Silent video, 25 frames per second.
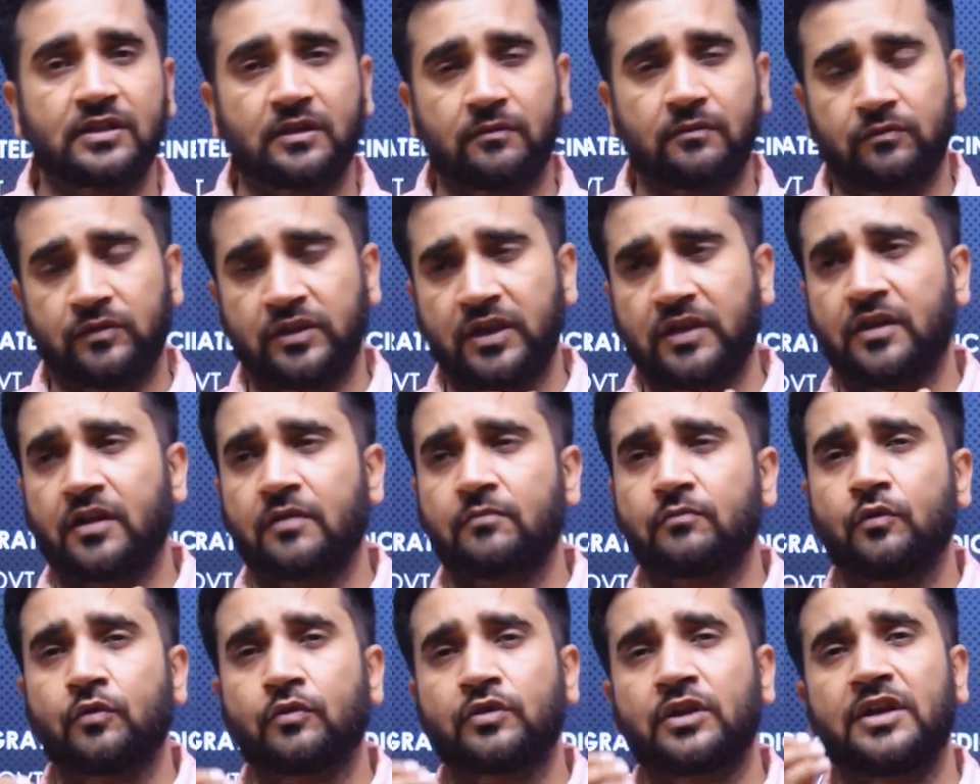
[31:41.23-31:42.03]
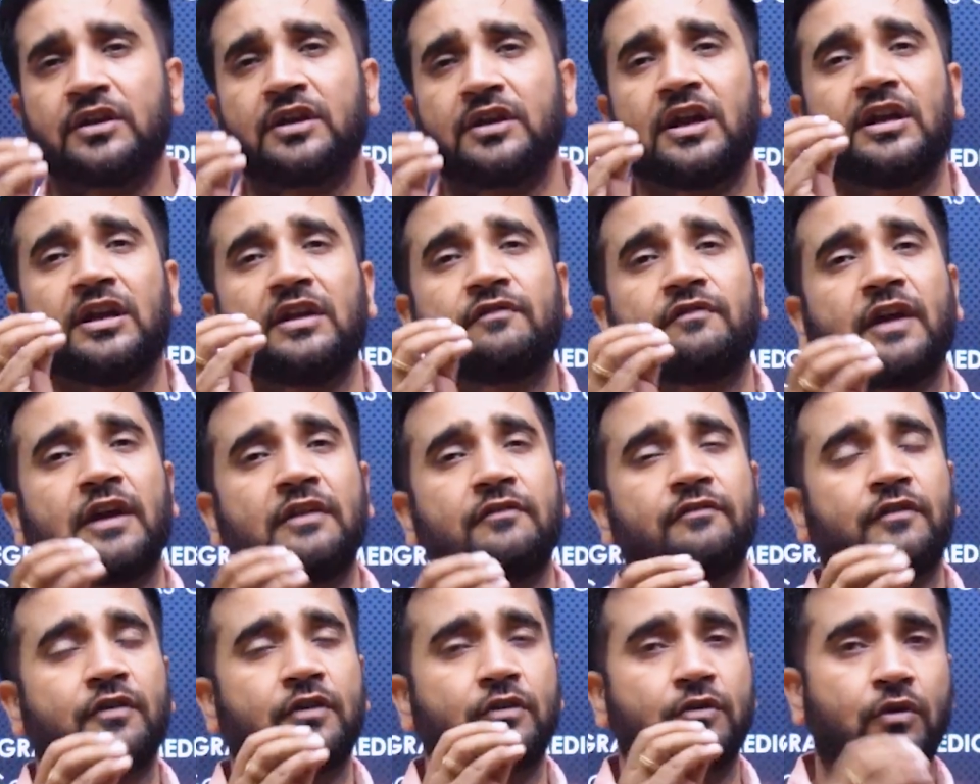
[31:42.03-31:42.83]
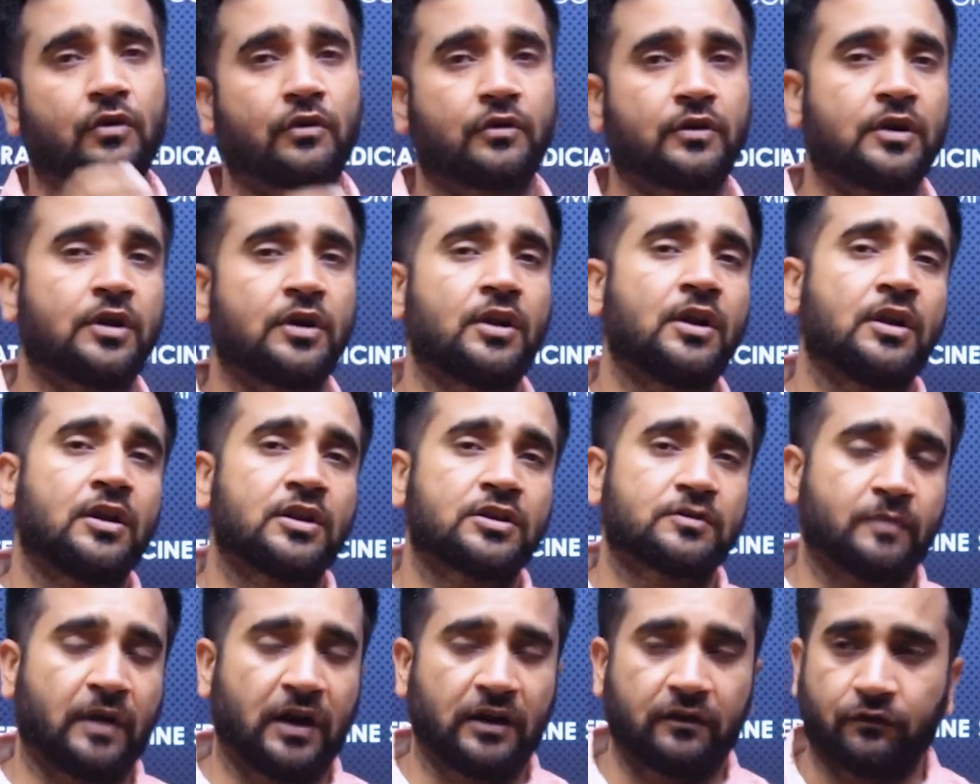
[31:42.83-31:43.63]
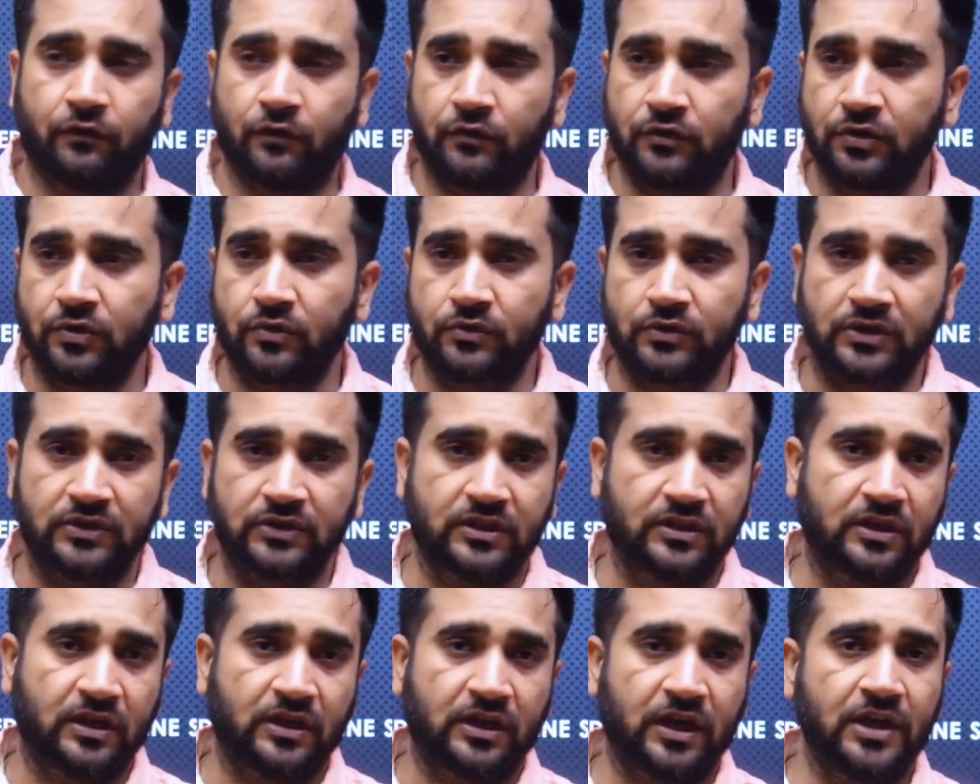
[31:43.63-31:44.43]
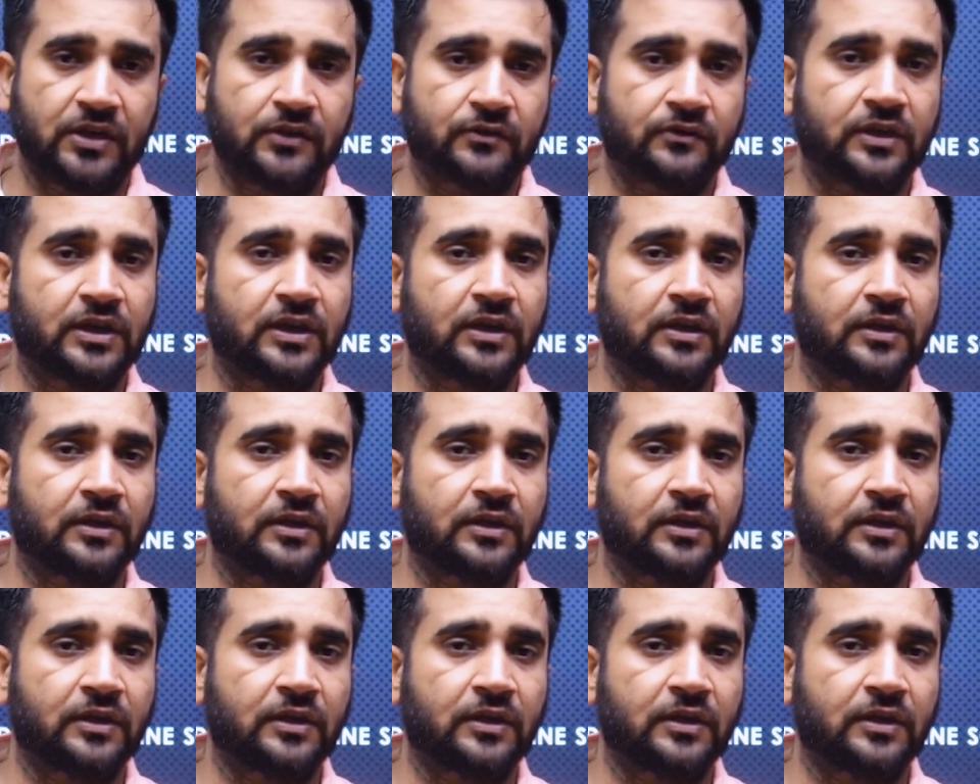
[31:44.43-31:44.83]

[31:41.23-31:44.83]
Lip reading: There are more than 85 crore smartphone users in the country.